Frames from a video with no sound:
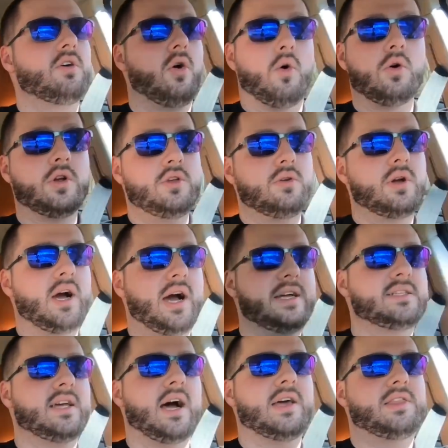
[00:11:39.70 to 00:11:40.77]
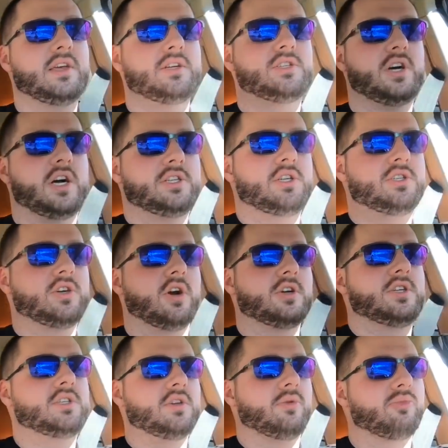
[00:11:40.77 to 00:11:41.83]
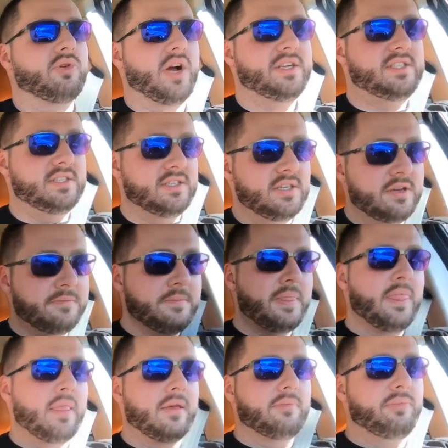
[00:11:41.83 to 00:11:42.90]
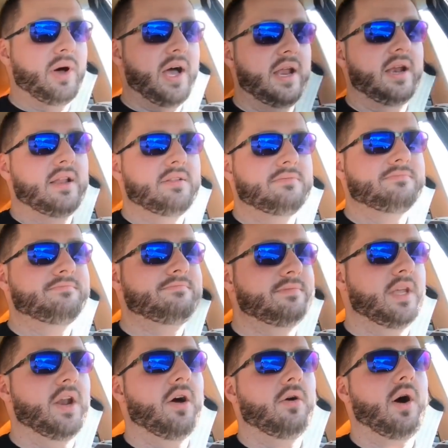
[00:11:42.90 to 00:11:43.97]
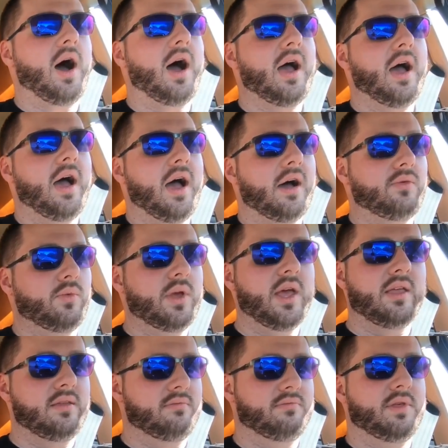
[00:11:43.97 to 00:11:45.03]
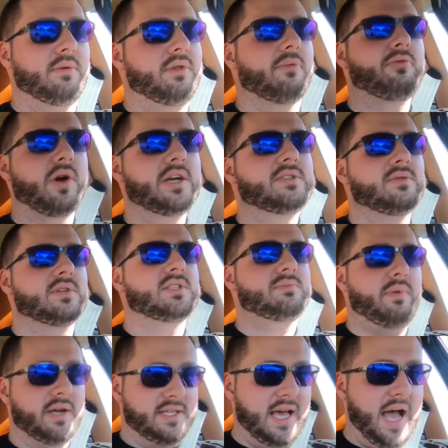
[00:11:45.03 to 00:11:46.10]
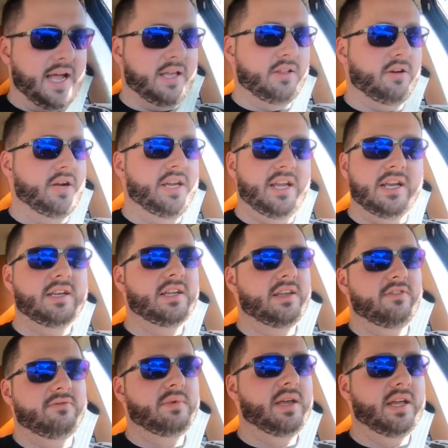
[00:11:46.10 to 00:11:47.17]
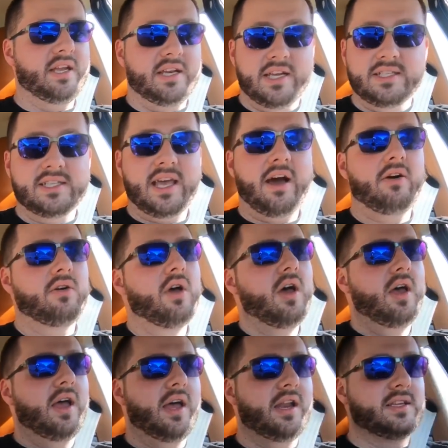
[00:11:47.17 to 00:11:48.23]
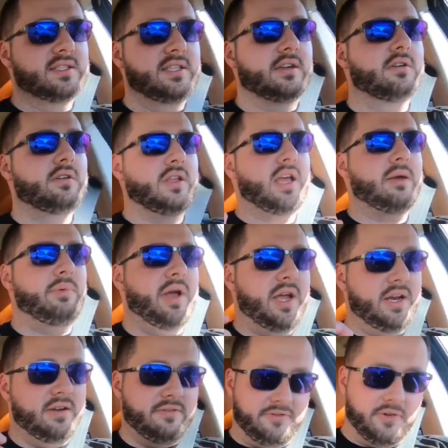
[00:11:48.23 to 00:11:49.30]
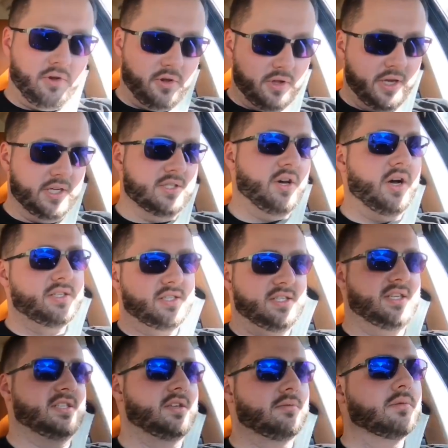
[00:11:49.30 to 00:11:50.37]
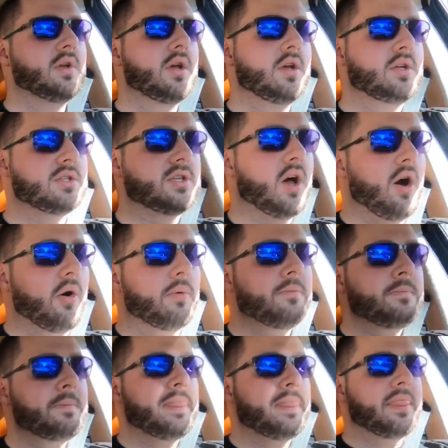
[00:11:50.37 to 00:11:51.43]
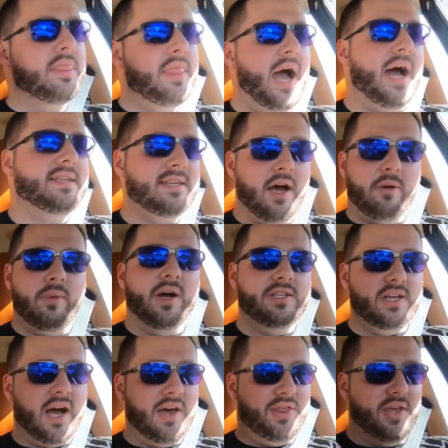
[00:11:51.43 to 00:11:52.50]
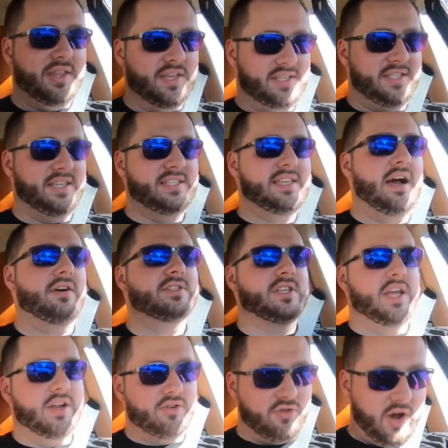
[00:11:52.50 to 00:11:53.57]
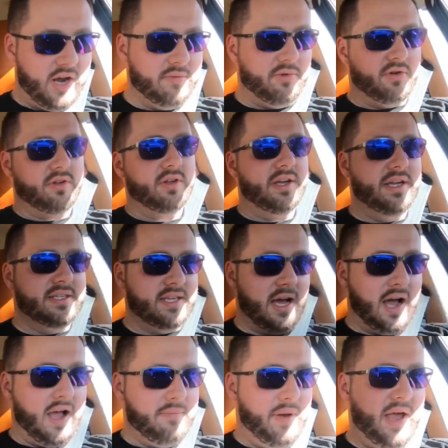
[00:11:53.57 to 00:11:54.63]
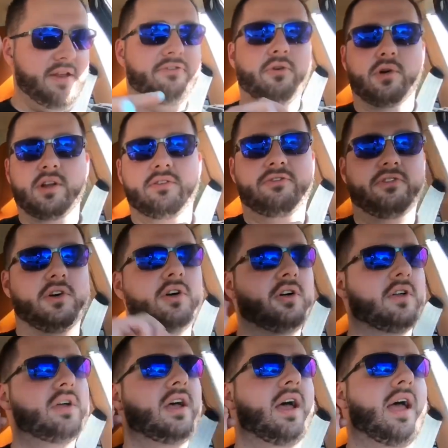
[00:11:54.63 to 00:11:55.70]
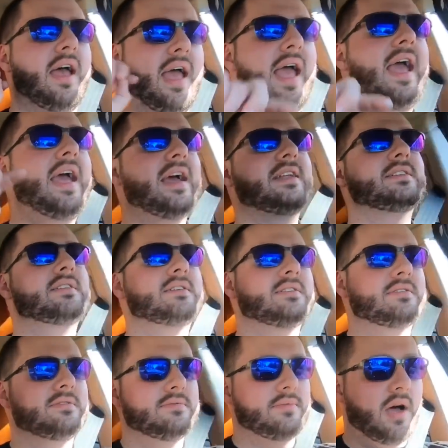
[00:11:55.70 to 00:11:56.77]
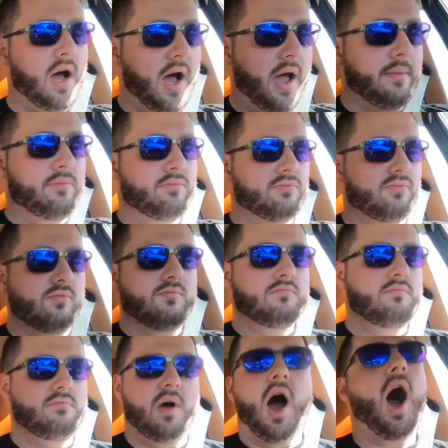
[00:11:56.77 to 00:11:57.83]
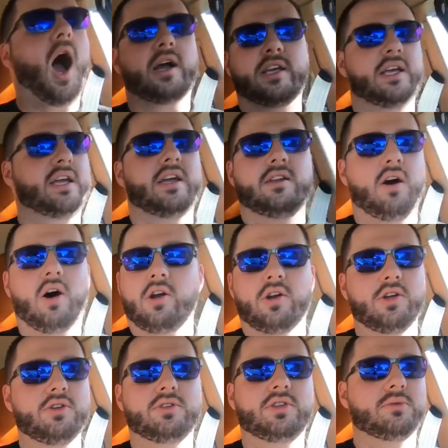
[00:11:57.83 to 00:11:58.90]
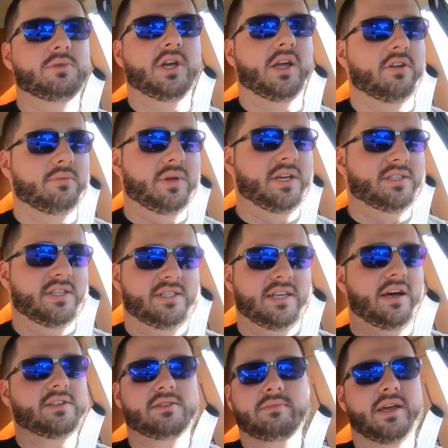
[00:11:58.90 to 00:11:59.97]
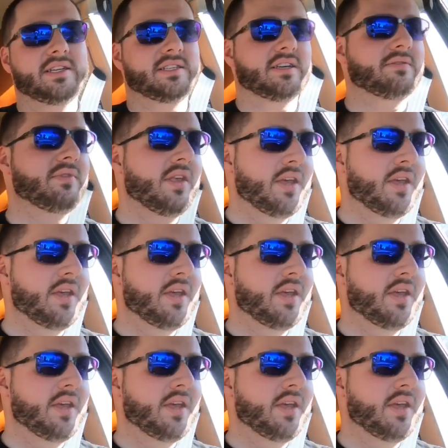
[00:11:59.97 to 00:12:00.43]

or you guys. I think Josh should charge his own prices, but the price was spectacular. He didn't give me any discount. It is literally a paid in full exhaust system. So that's how much I think this thing sounds incredible, is I paid for it in full, and I'm hawking it on our YouTube channel because it sounds amazing.